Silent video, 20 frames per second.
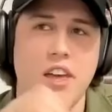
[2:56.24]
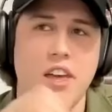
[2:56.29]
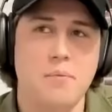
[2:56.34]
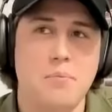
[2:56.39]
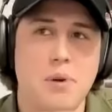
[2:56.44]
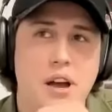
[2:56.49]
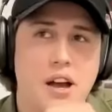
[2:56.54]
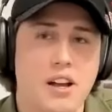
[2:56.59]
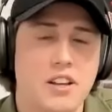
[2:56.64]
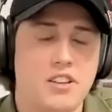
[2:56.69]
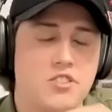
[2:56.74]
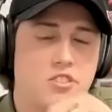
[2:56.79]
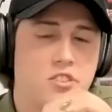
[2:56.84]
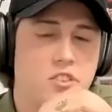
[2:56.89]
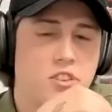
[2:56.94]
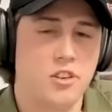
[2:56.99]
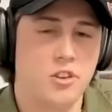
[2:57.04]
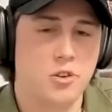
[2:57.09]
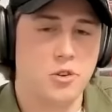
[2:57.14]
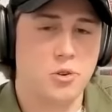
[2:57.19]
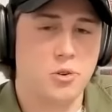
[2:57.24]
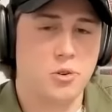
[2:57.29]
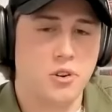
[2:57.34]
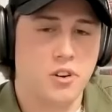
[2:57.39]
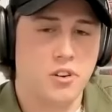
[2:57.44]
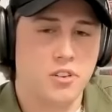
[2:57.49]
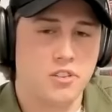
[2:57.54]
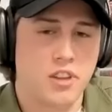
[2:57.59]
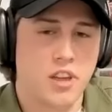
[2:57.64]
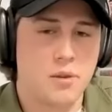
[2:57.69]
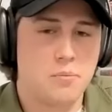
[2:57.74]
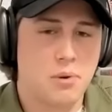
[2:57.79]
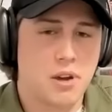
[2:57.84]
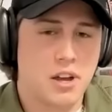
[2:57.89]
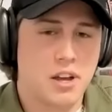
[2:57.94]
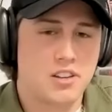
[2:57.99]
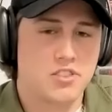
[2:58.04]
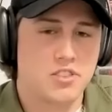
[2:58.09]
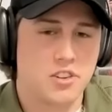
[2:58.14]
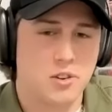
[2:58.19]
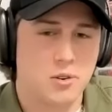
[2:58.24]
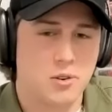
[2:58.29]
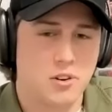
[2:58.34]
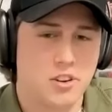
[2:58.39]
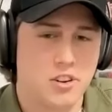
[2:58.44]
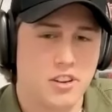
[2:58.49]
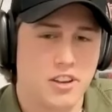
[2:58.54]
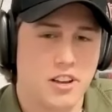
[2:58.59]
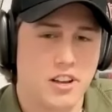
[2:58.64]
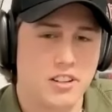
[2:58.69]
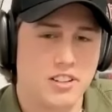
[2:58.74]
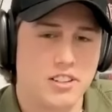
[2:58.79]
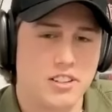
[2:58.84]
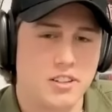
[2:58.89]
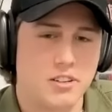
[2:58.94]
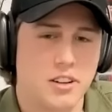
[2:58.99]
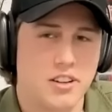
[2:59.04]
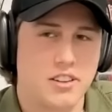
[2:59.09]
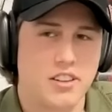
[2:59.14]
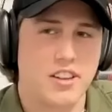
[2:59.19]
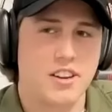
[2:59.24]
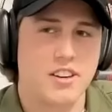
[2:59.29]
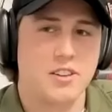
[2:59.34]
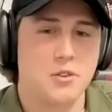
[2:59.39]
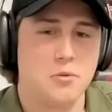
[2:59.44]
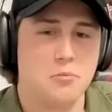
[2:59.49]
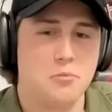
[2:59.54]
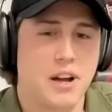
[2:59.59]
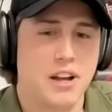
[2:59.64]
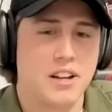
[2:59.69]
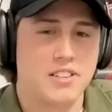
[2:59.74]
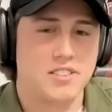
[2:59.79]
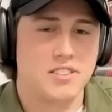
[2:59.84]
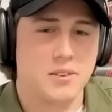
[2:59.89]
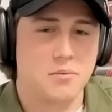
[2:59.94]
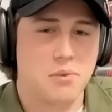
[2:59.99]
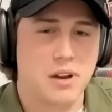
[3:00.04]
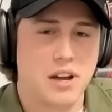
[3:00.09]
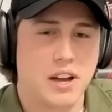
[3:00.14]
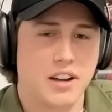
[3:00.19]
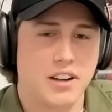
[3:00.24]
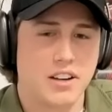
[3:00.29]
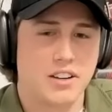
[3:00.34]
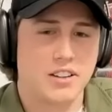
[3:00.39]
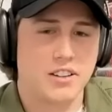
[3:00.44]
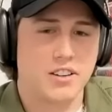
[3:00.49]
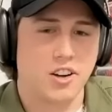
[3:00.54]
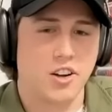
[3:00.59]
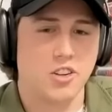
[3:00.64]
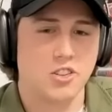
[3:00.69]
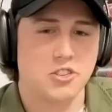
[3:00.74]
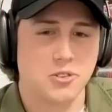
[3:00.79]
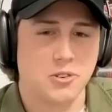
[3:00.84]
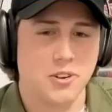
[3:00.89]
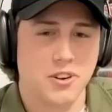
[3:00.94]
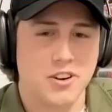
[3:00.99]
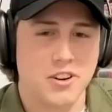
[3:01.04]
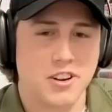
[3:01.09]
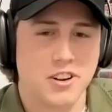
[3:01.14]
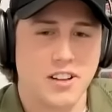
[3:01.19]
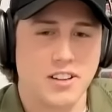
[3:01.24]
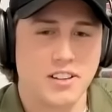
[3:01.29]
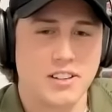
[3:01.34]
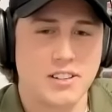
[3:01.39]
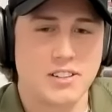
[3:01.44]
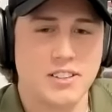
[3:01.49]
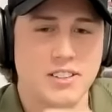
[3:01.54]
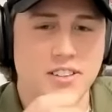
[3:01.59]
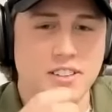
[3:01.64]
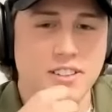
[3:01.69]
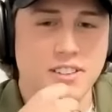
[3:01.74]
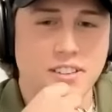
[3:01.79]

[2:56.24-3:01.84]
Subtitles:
they passed you under yellow, and then you passed them back also under yellow?